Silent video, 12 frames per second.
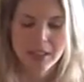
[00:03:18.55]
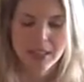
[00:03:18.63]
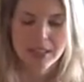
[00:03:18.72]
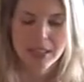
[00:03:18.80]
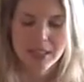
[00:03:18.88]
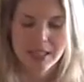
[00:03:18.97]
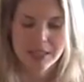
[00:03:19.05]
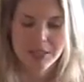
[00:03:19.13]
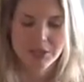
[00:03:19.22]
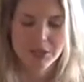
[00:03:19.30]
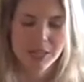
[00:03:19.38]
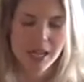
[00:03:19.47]
It's got,
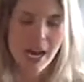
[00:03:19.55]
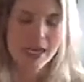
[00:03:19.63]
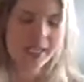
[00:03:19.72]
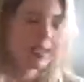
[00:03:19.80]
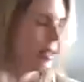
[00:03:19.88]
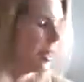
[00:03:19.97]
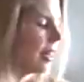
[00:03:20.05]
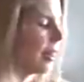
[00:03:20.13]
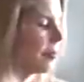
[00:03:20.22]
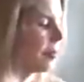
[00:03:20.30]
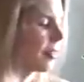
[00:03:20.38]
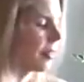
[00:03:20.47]
tiny
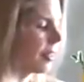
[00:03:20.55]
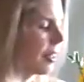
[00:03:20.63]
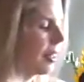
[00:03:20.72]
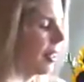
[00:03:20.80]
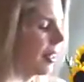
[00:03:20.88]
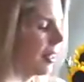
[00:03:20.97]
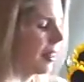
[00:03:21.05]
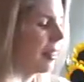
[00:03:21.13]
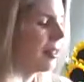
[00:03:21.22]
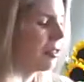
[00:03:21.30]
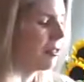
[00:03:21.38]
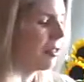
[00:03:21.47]

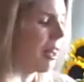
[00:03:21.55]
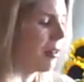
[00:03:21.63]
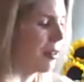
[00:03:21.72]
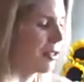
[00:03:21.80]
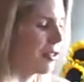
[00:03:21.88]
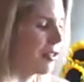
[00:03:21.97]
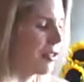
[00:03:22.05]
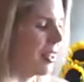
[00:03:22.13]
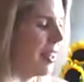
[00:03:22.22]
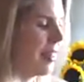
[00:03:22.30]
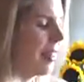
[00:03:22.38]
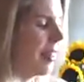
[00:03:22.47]
little
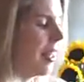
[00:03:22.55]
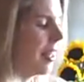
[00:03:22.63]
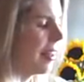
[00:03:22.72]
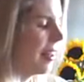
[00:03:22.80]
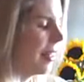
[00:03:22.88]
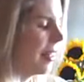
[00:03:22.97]
flowers, and then